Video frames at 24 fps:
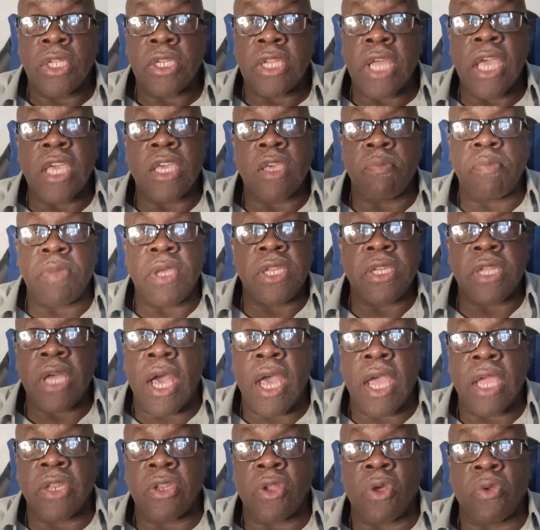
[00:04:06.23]
They could be
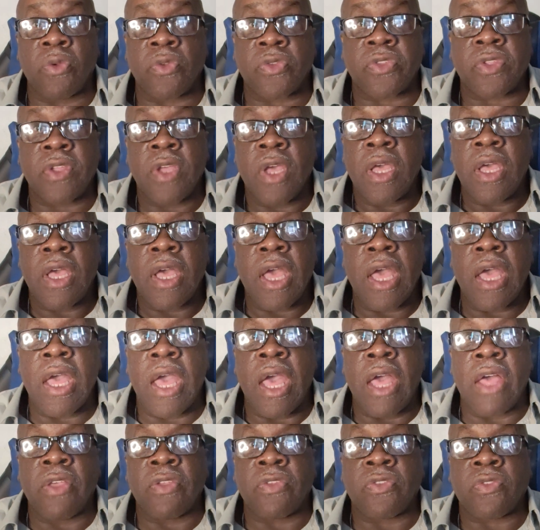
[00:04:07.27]
diagnosed
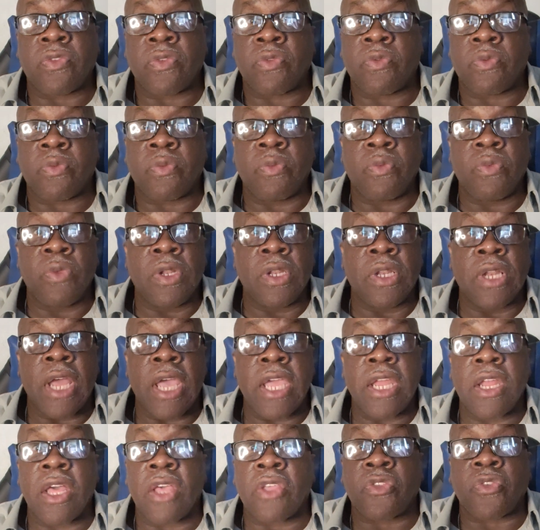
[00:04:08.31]
as
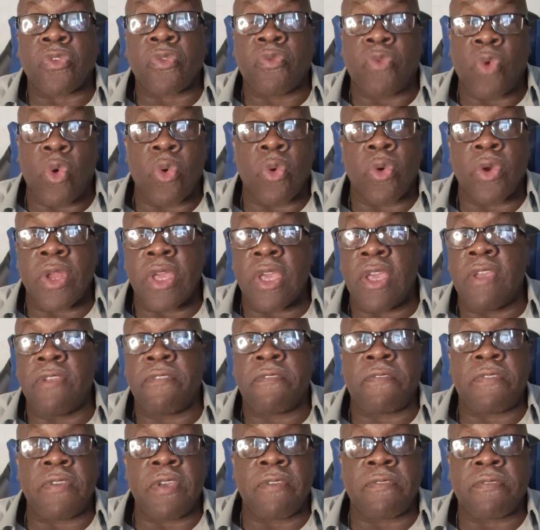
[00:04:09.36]
late as 40,
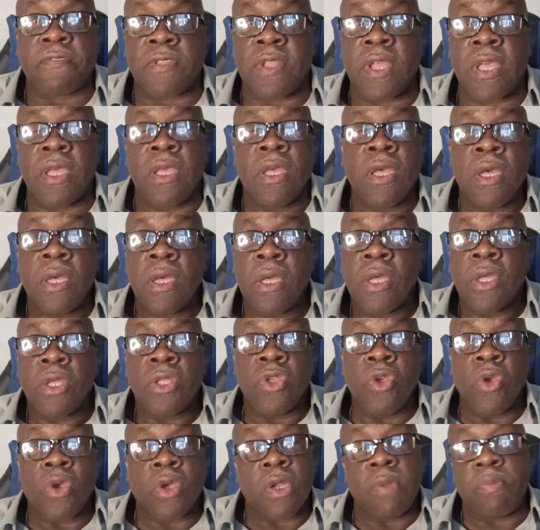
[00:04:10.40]
50.
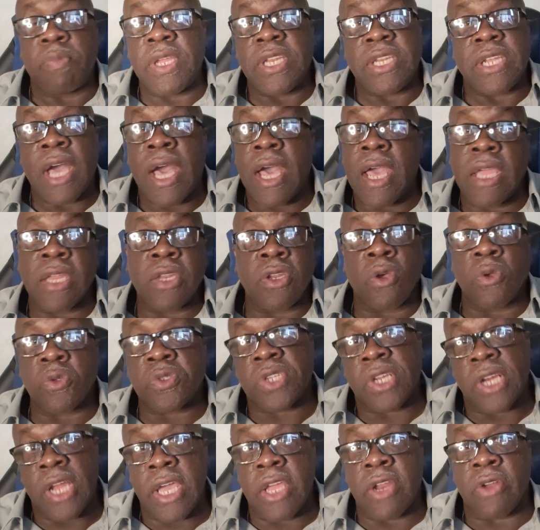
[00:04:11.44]
You could be
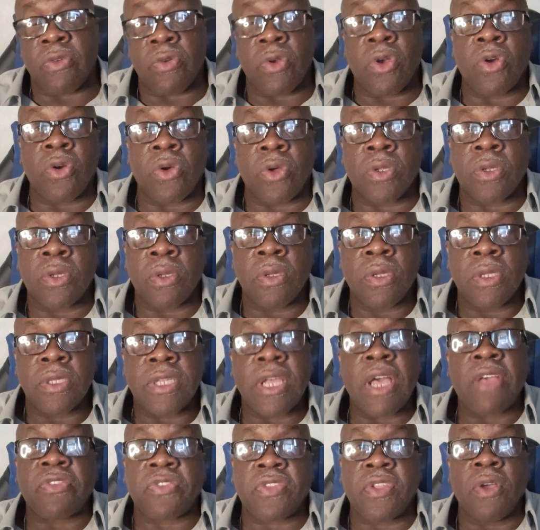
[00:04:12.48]
diagnosed later on.
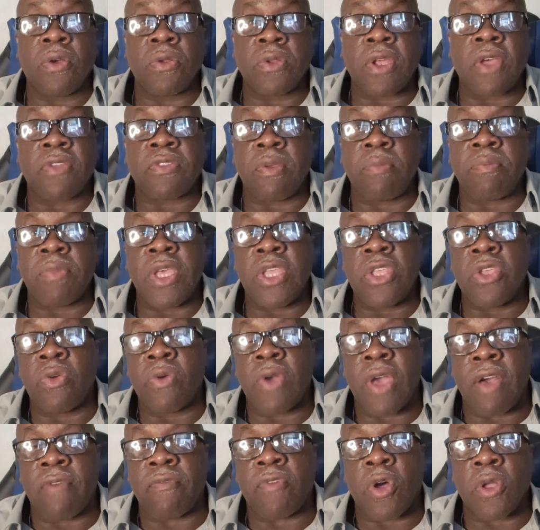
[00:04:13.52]
That still doesn't mean you
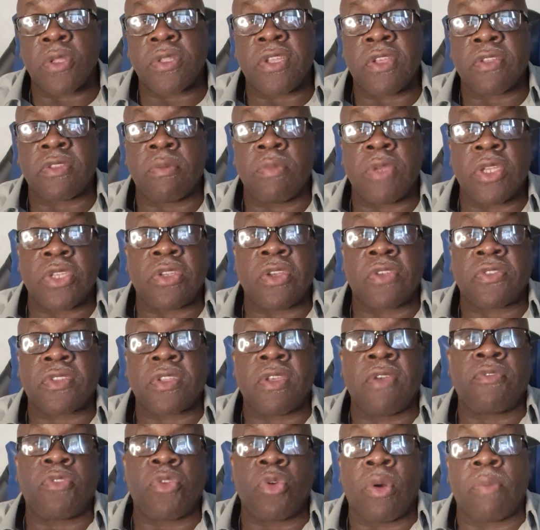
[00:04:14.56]
have autism. It just
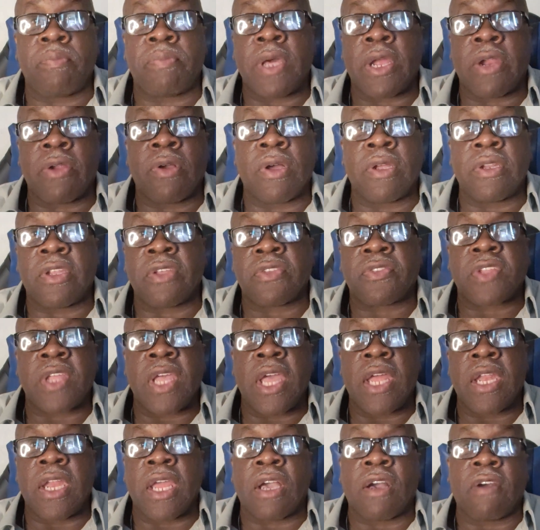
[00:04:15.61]
gives you a better
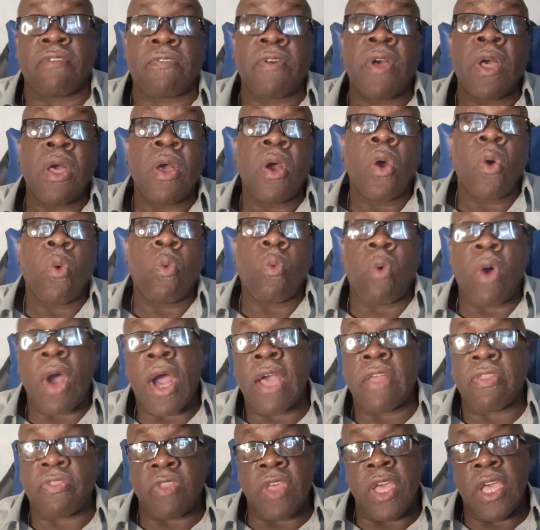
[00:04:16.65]
understanding of
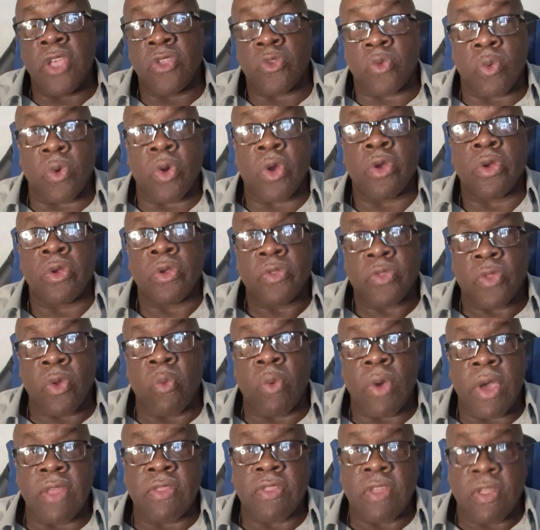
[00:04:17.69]
why things were the
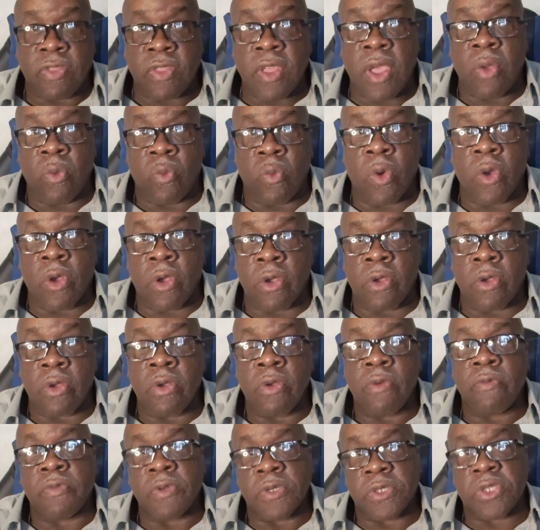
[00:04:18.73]
way that they were
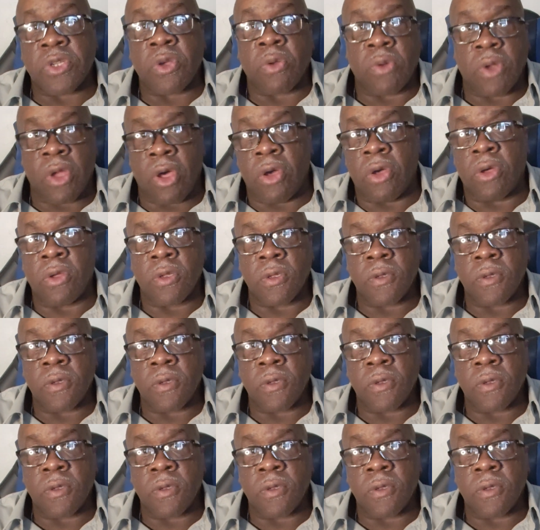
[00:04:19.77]
for so long.